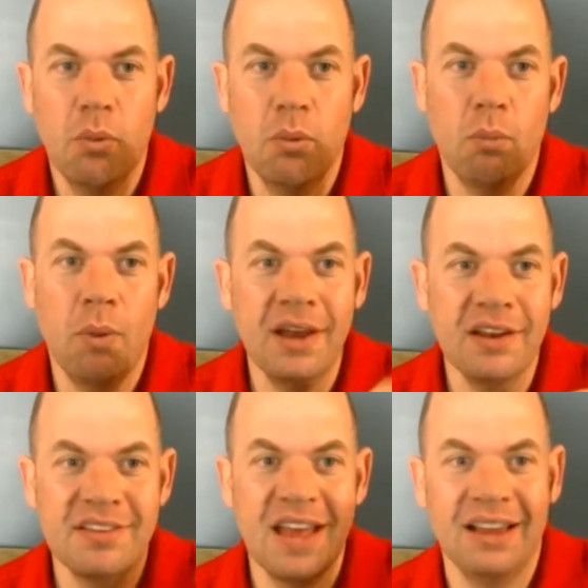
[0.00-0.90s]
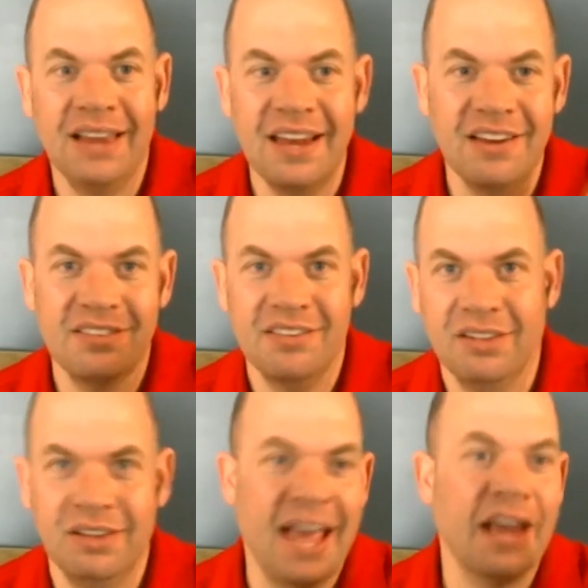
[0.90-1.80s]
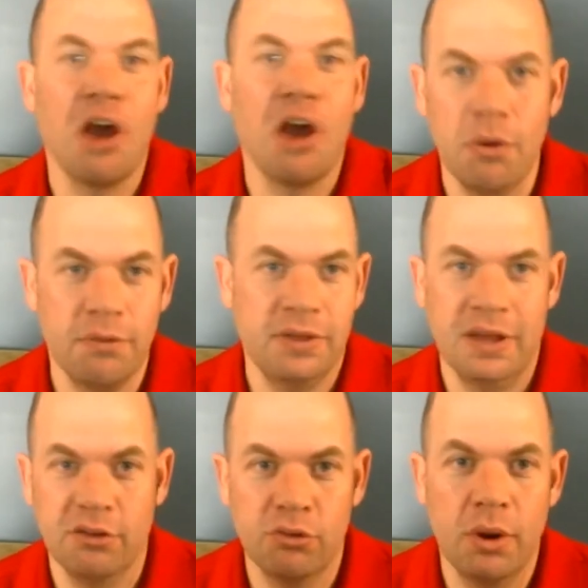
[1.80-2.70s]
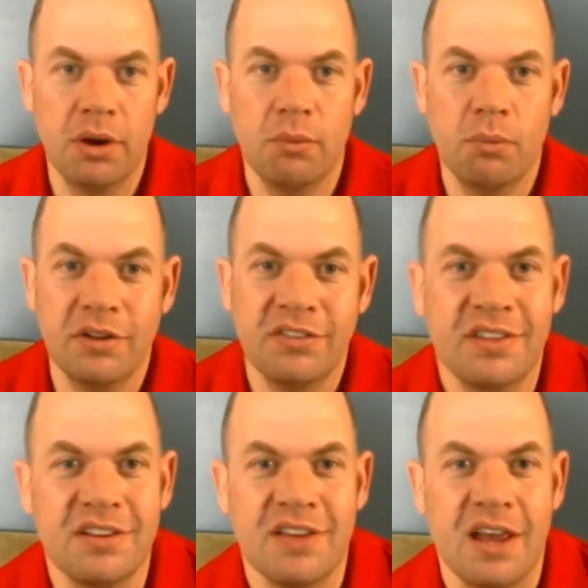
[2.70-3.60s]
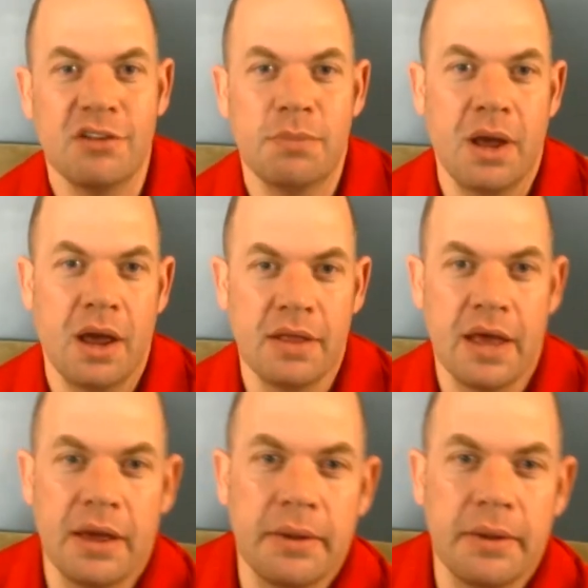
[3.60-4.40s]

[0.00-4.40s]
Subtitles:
why does that let us let go of things? What's the science behind that?